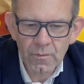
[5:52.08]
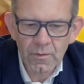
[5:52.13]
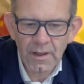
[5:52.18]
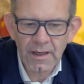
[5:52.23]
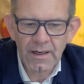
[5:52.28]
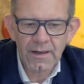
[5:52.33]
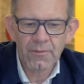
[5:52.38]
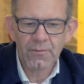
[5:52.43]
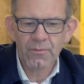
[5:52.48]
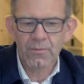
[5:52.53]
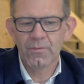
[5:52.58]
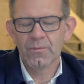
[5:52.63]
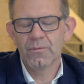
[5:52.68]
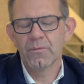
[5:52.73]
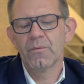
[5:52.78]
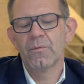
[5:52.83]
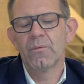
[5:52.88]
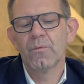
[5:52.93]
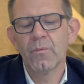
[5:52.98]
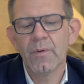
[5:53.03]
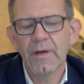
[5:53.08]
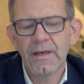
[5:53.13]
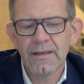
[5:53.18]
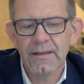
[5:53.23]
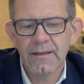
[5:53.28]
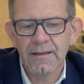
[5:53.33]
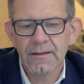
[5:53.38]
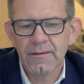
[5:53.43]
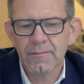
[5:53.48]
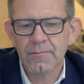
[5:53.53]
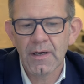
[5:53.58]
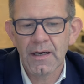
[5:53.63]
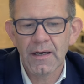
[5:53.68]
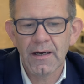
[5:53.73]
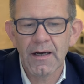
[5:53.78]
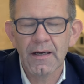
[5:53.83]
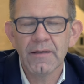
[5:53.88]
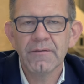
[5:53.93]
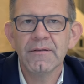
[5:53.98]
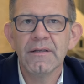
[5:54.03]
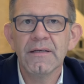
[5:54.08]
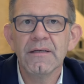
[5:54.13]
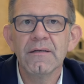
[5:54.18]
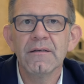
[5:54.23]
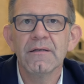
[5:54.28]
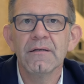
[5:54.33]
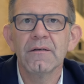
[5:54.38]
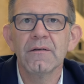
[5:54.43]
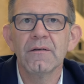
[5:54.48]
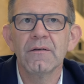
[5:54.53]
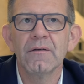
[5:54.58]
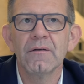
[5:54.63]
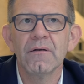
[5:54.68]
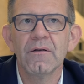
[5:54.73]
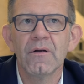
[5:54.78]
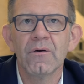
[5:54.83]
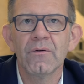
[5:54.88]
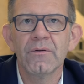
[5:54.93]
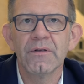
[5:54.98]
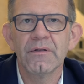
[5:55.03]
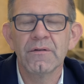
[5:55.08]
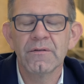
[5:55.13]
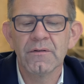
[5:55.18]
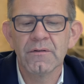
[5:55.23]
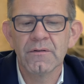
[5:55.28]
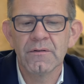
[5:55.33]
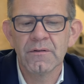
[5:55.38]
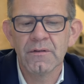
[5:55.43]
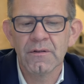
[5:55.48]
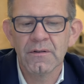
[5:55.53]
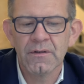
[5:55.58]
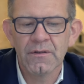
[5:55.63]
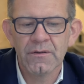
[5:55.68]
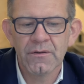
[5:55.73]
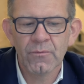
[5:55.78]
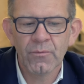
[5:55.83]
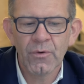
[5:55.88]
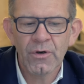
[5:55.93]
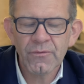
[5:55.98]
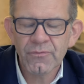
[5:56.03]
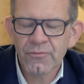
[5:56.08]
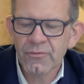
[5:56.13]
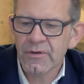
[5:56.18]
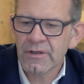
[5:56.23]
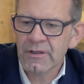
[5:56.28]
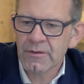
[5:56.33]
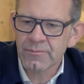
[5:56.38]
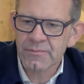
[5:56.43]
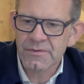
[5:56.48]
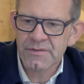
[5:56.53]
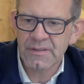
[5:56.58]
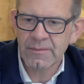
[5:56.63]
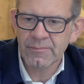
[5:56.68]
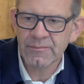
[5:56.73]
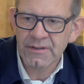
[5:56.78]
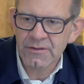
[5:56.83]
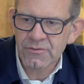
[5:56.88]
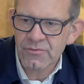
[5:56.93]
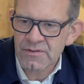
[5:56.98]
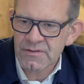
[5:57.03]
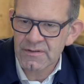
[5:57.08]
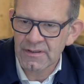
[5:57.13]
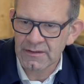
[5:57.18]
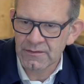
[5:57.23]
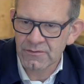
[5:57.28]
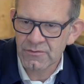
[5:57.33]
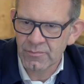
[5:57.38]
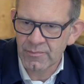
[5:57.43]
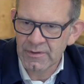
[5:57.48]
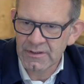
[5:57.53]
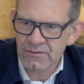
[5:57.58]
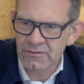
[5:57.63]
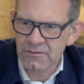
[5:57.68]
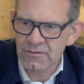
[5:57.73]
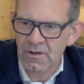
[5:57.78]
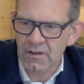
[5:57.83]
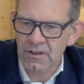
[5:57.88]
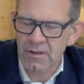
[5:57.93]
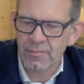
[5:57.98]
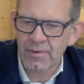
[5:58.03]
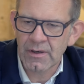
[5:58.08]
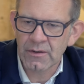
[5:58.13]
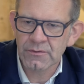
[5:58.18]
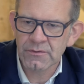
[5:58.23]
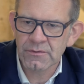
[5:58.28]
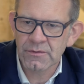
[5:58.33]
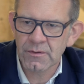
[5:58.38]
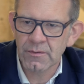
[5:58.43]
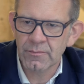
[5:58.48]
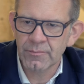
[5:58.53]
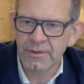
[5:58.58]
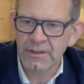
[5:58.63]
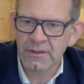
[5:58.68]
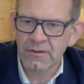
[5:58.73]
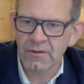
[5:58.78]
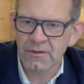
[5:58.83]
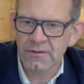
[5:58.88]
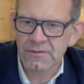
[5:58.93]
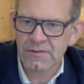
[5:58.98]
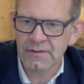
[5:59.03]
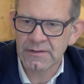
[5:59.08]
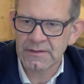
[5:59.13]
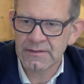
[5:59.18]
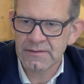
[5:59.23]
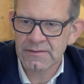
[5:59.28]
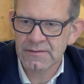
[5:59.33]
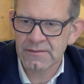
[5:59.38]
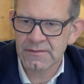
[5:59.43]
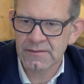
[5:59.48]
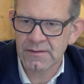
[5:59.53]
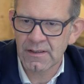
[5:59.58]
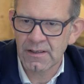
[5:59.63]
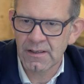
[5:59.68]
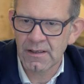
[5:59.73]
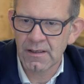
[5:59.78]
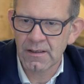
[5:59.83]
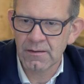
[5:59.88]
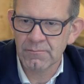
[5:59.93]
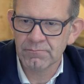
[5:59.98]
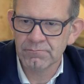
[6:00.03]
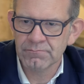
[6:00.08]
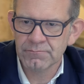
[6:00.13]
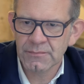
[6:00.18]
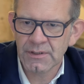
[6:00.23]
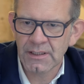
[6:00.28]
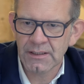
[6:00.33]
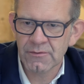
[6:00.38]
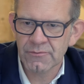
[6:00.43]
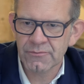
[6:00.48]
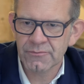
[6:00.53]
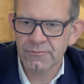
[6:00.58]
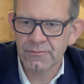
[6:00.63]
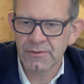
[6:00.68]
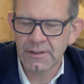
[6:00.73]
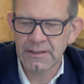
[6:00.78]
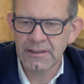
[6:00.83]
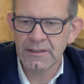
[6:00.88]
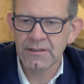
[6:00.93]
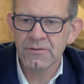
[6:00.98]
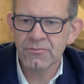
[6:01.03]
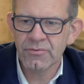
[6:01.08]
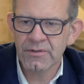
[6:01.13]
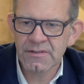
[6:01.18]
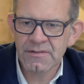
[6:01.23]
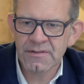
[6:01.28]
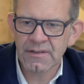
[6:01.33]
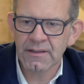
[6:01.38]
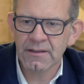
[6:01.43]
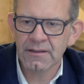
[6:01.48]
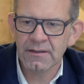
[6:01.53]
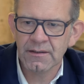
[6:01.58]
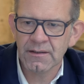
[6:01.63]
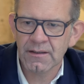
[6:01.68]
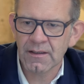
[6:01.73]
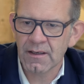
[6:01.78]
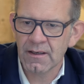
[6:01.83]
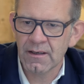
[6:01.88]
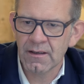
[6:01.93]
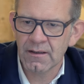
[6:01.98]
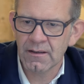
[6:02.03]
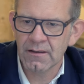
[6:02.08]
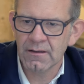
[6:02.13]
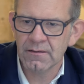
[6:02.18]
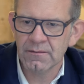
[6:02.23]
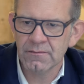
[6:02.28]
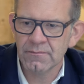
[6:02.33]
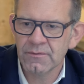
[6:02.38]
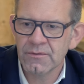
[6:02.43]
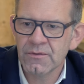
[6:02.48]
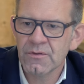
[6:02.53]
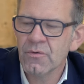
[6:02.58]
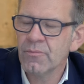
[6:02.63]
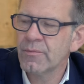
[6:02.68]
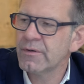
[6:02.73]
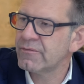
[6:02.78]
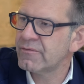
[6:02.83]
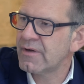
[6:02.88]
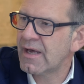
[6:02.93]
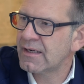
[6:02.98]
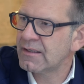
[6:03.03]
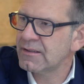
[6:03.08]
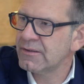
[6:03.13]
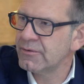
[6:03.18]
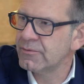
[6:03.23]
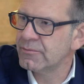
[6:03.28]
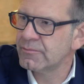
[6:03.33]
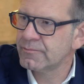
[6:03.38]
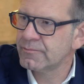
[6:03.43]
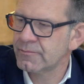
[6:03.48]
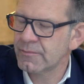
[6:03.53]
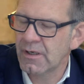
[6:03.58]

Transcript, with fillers: Uh, well, uh, I think you know the, the, the, the, word freedom seemed interesting to me to talk about because it is um, kind of an intrinsic uh, human value.